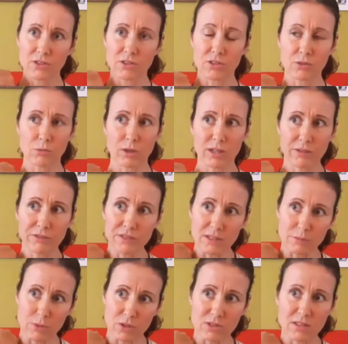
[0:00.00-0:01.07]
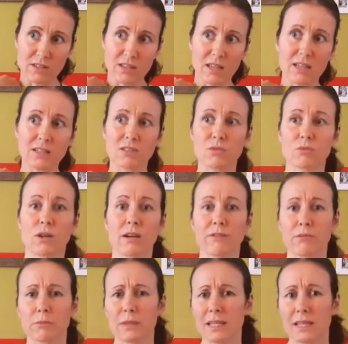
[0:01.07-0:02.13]
what if this person is right for
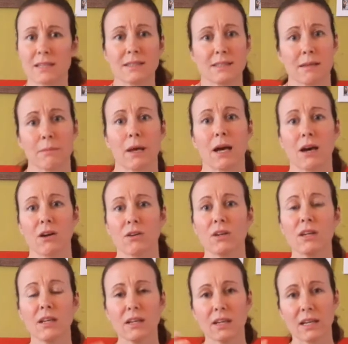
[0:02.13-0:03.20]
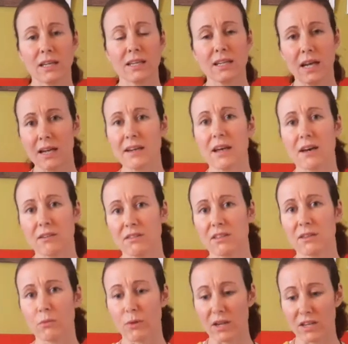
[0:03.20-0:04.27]
me, and somehow in an unhealthy
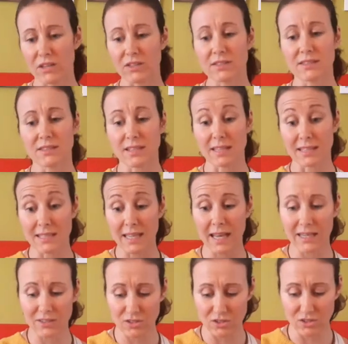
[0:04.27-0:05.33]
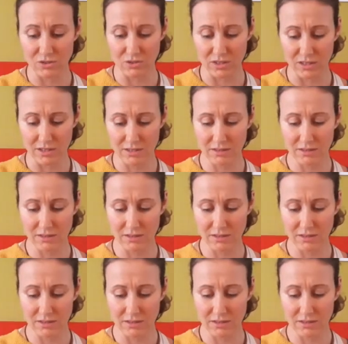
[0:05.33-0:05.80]
way you're still attached to it,